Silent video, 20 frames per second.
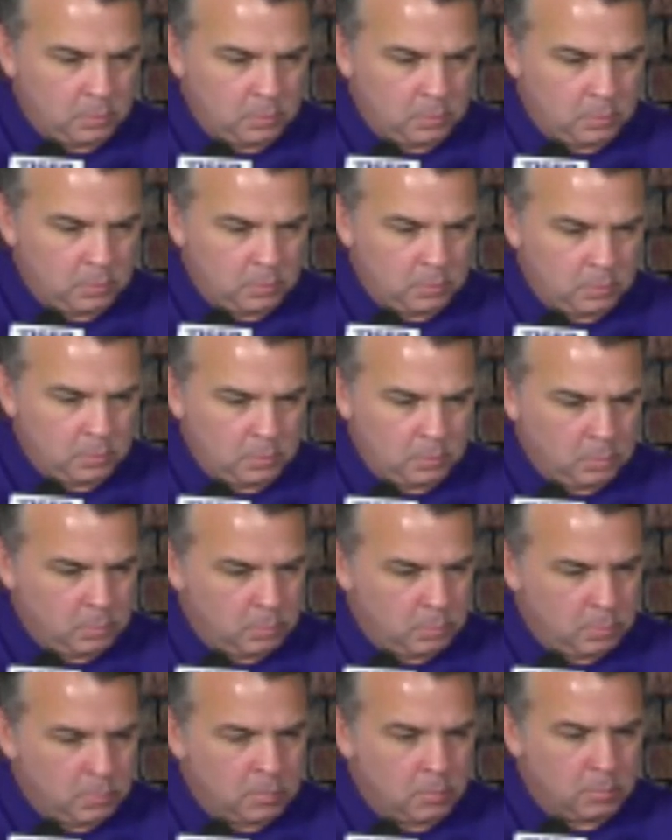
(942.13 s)

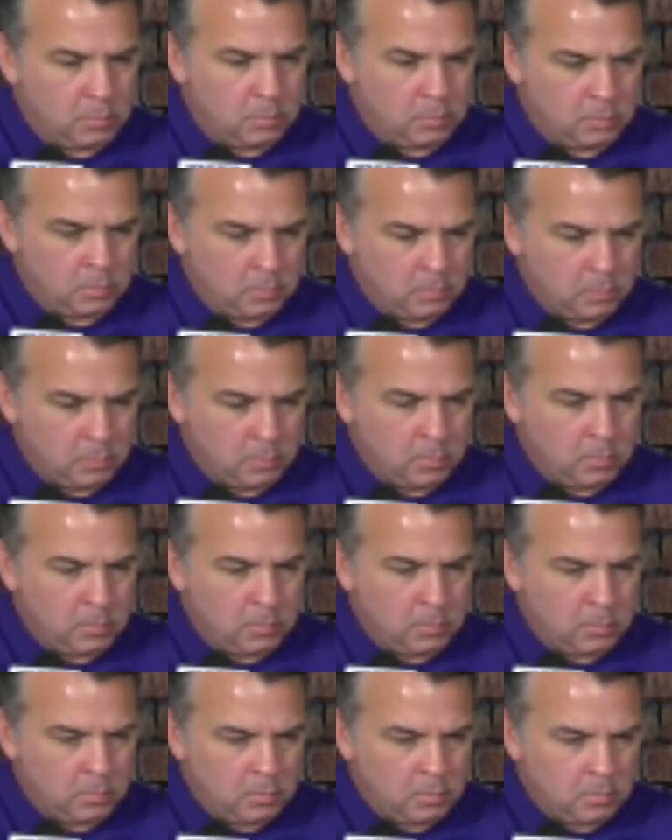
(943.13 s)

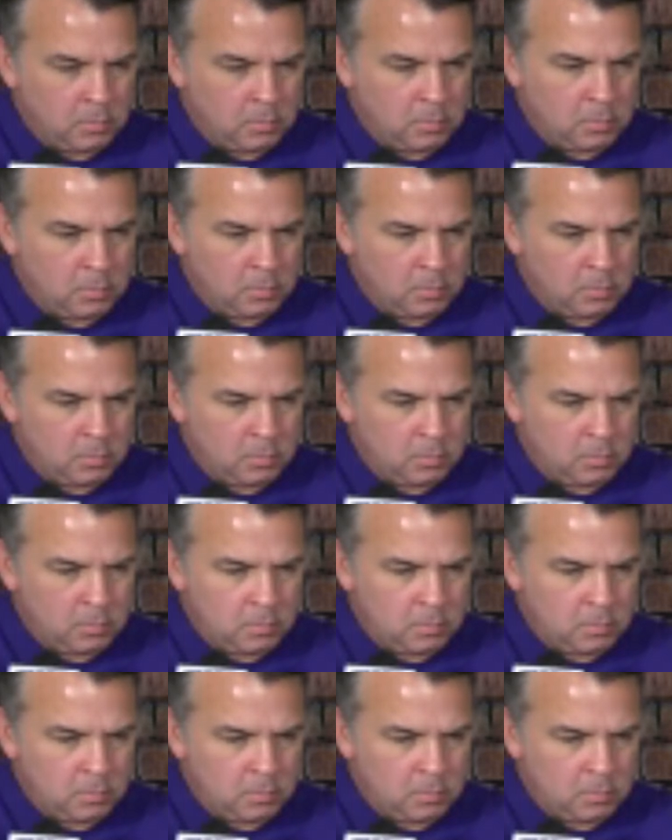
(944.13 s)

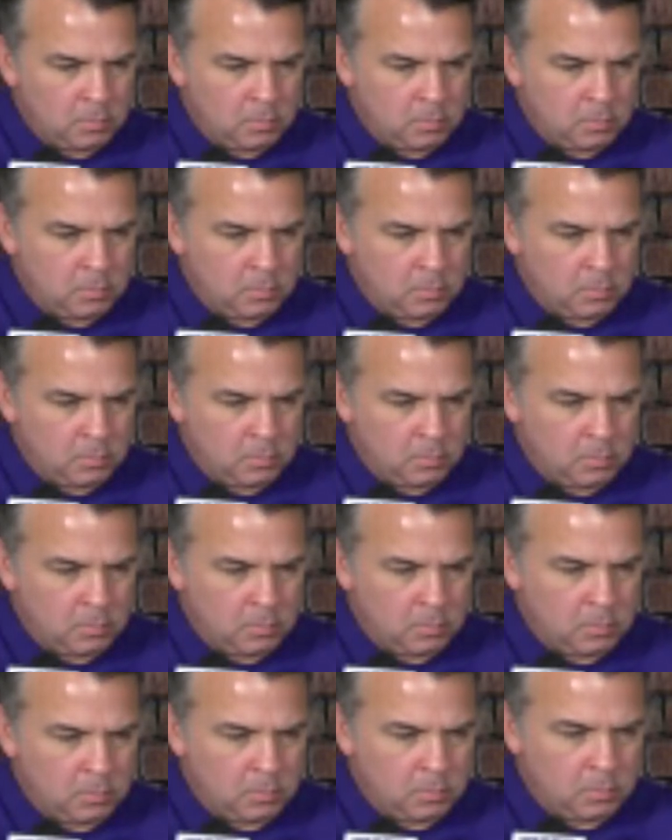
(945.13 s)

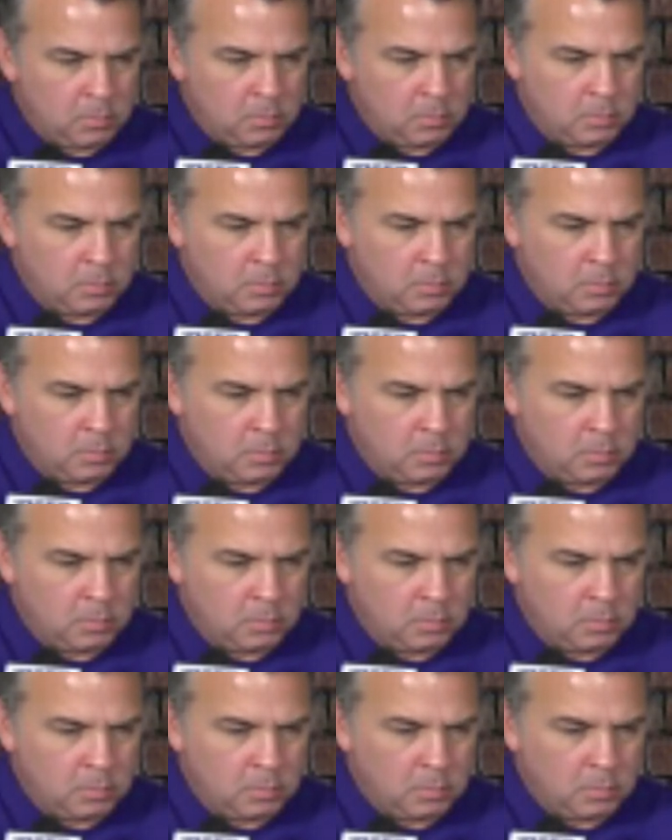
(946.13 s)

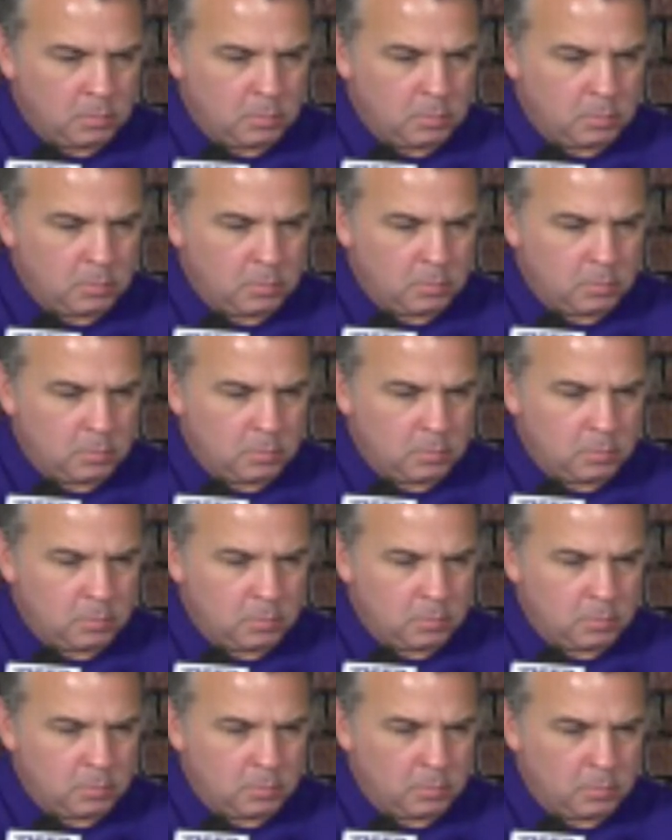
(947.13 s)

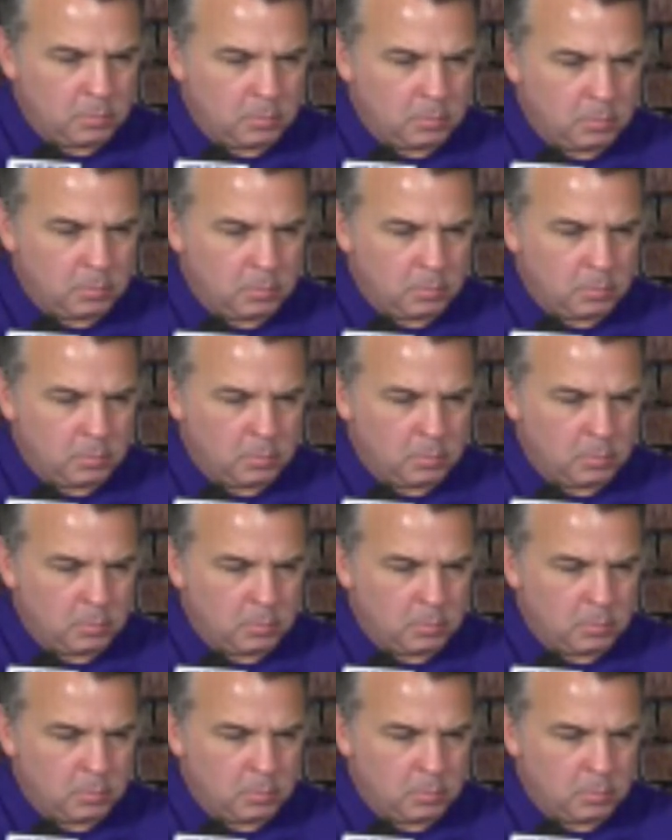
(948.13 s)

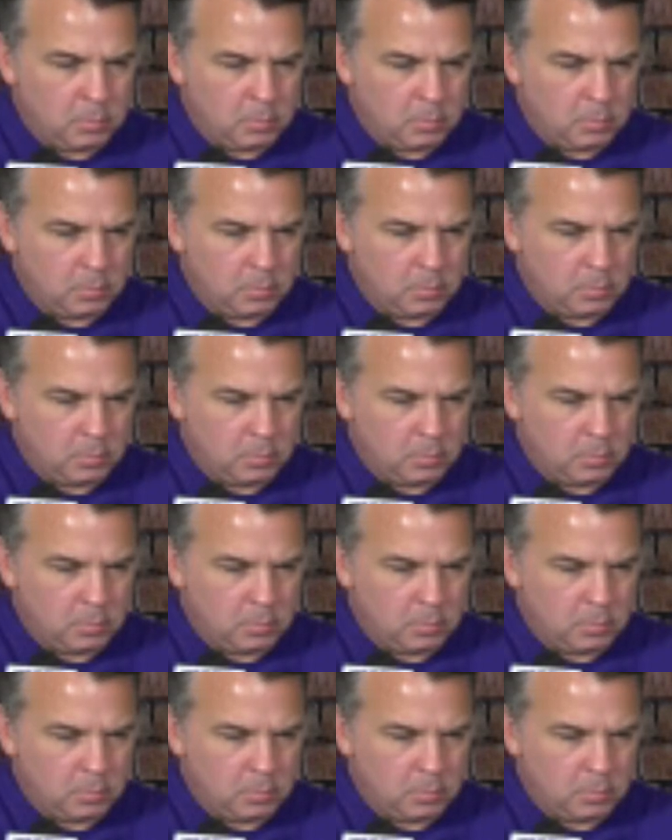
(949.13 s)
No words are spoken by the person on screen.